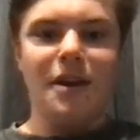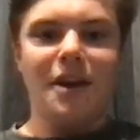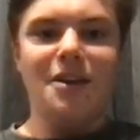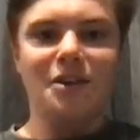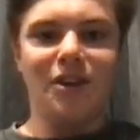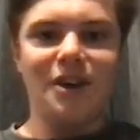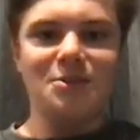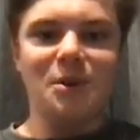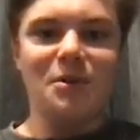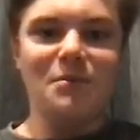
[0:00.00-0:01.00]
Hey
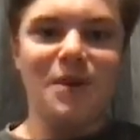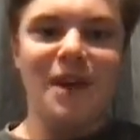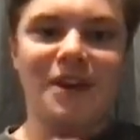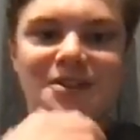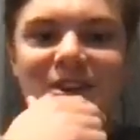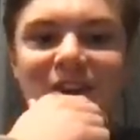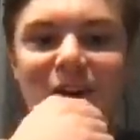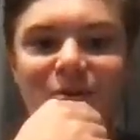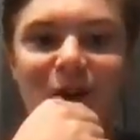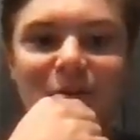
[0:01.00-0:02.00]
guys, welcome back to Hit
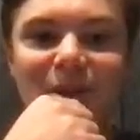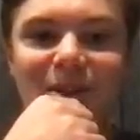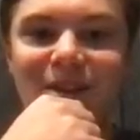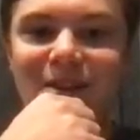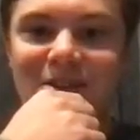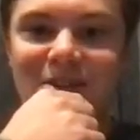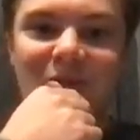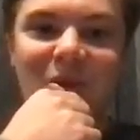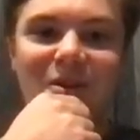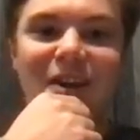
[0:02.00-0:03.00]
Up Rugby League.
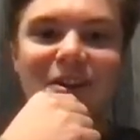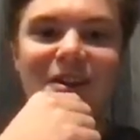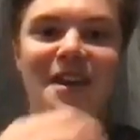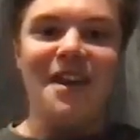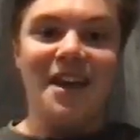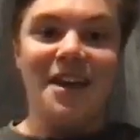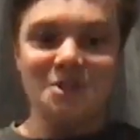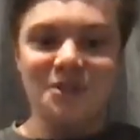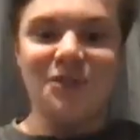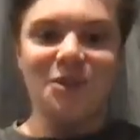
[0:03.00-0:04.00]
Got another
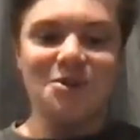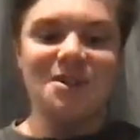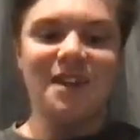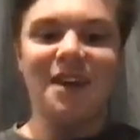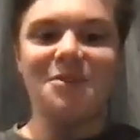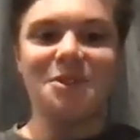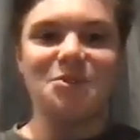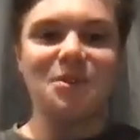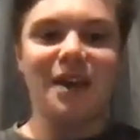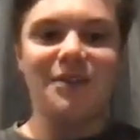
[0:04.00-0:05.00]
interview today,
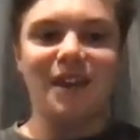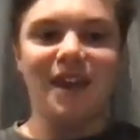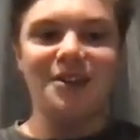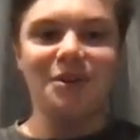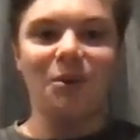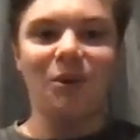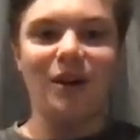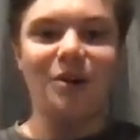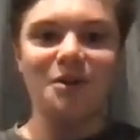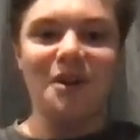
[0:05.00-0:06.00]
which we haven't had in a
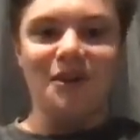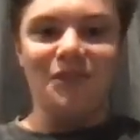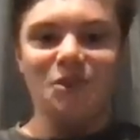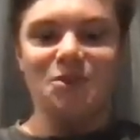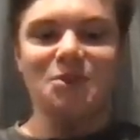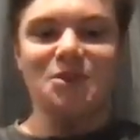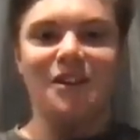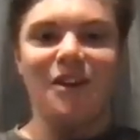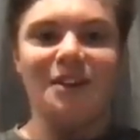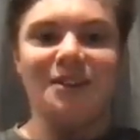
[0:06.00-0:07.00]
while. First, we'll
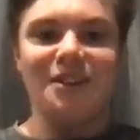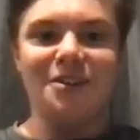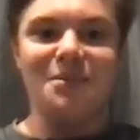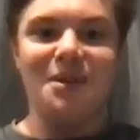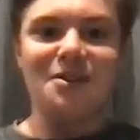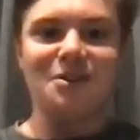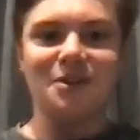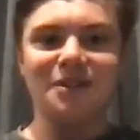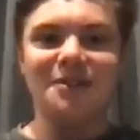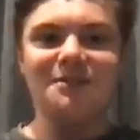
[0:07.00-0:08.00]
say hi to Liam. How you
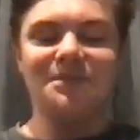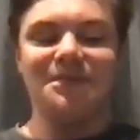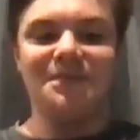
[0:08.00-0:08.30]
doing, Liam?